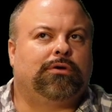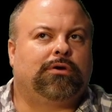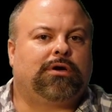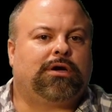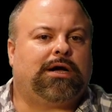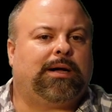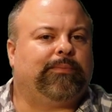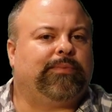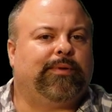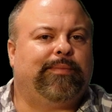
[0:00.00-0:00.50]

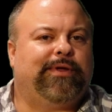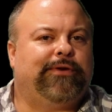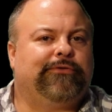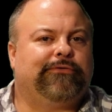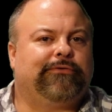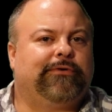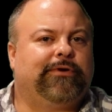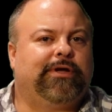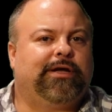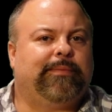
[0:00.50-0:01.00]

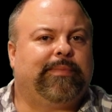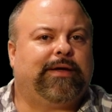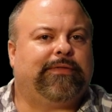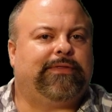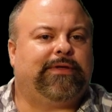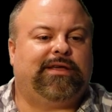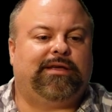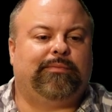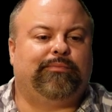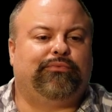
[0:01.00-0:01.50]
complementary about
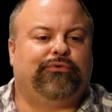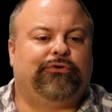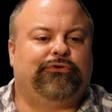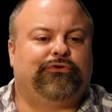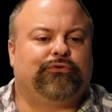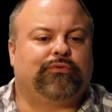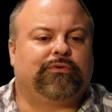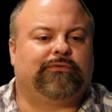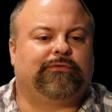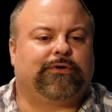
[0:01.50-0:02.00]
the input
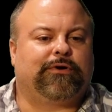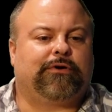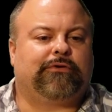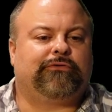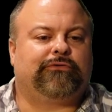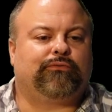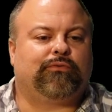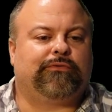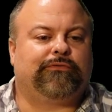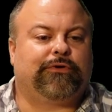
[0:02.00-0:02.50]
to
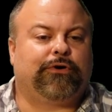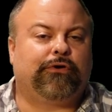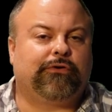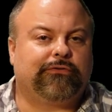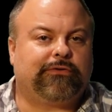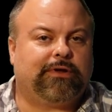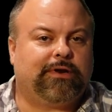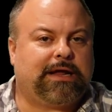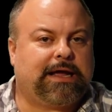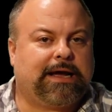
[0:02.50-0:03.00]
reverse. Reverse
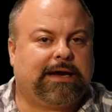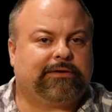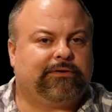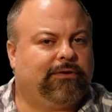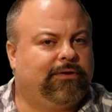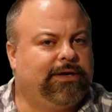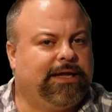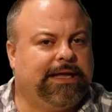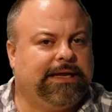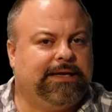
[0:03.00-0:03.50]
can act
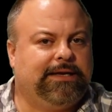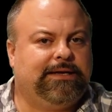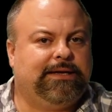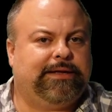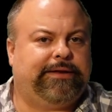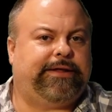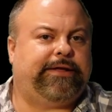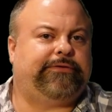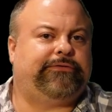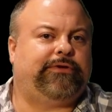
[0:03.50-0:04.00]
on any
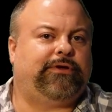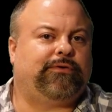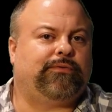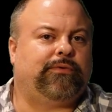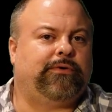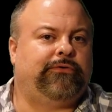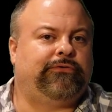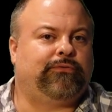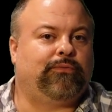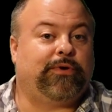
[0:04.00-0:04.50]
DNA
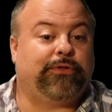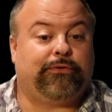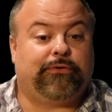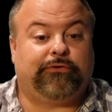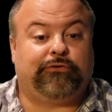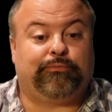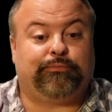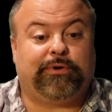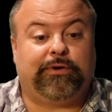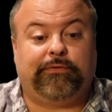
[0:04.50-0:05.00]
sequence, whether
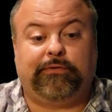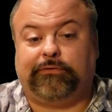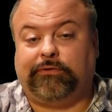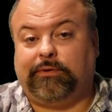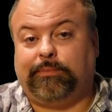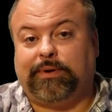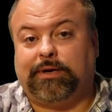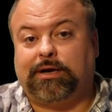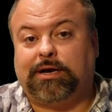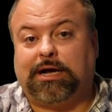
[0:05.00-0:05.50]
it's previously
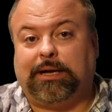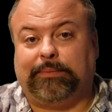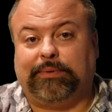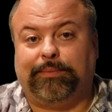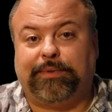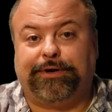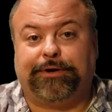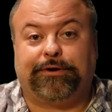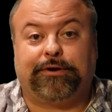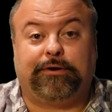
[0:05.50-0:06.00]
been
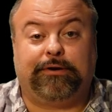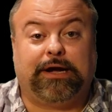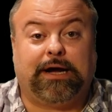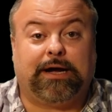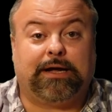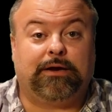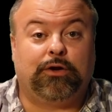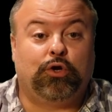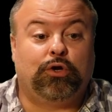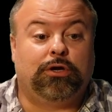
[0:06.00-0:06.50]
complemented or
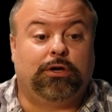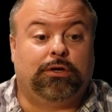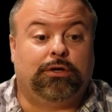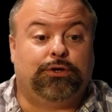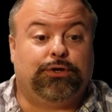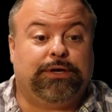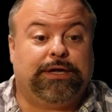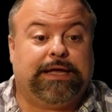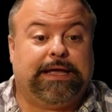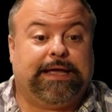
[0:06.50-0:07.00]
not.
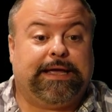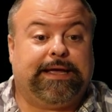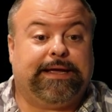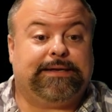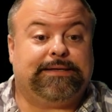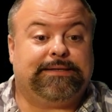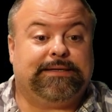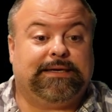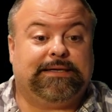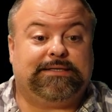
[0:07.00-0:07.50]

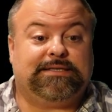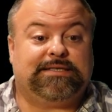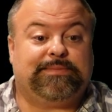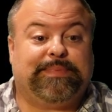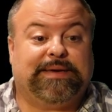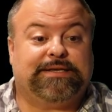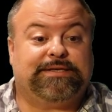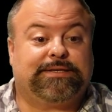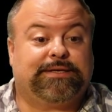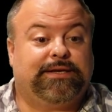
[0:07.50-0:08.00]
And it just
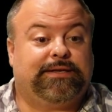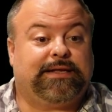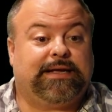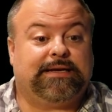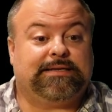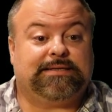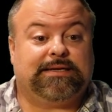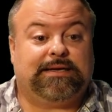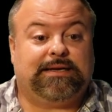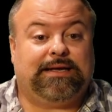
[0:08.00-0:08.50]
basically
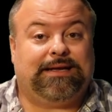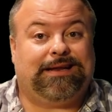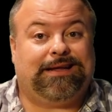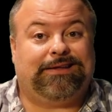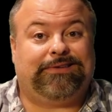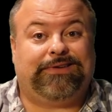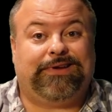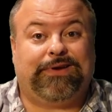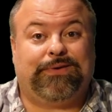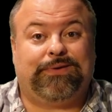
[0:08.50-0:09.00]
takes that DNA
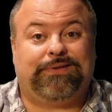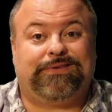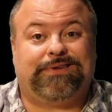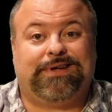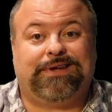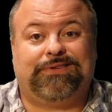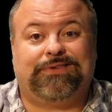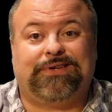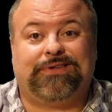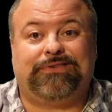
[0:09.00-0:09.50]
sequence,
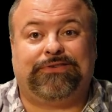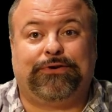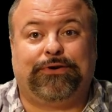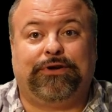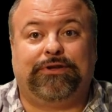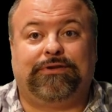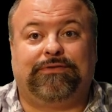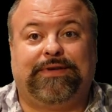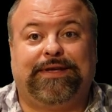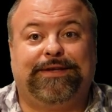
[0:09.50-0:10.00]
takes that
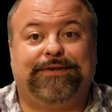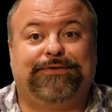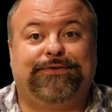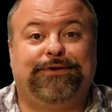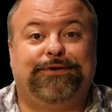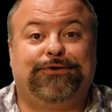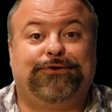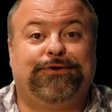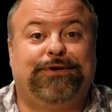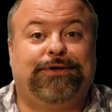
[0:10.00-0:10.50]
series of A's,
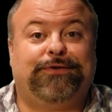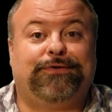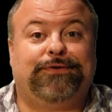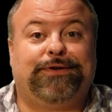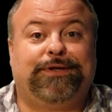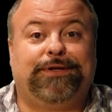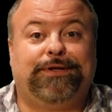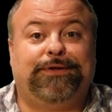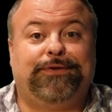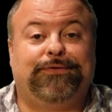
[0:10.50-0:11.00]
C's, G's, and
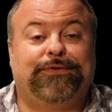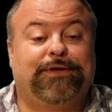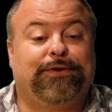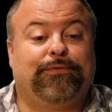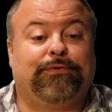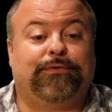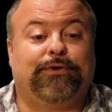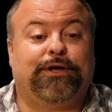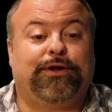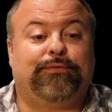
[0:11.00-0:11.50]
T's, and,
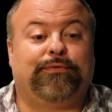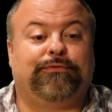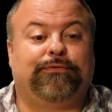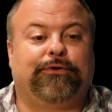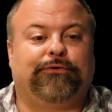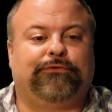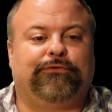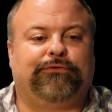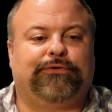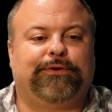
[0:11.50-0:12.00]
re and
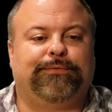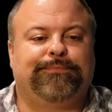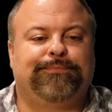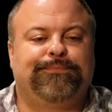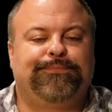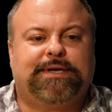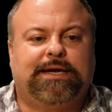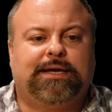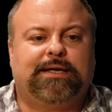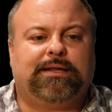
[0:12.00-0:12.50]
reverses it.
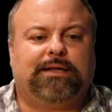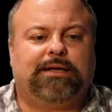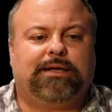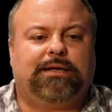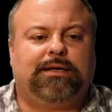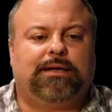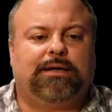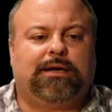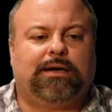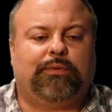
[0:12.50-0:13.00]

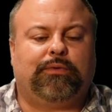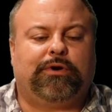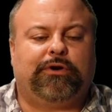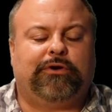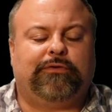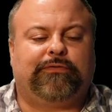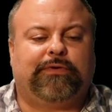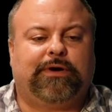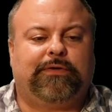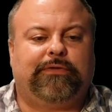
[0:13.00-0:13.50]
Secondly, I wanted
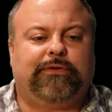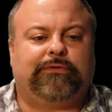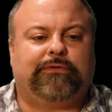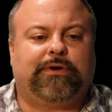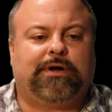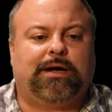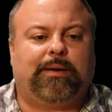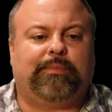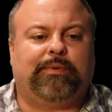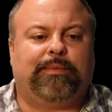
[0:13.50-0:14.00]
to find this
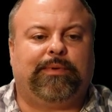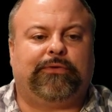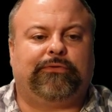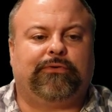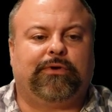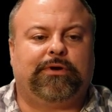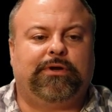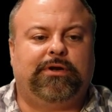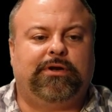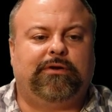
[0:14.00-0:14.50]
complement.
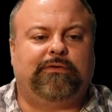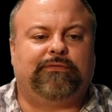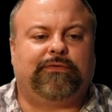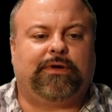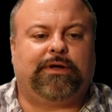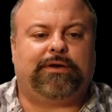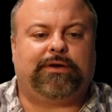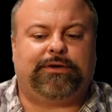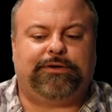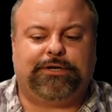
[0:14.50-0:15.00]
So I need to
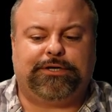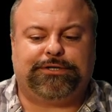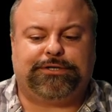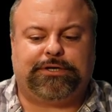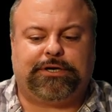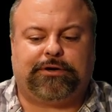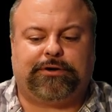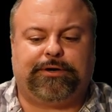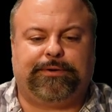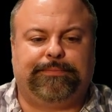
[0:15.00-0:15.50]
find a
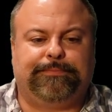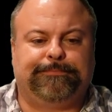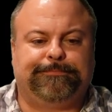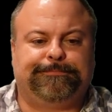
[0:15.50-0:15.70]
dictionary.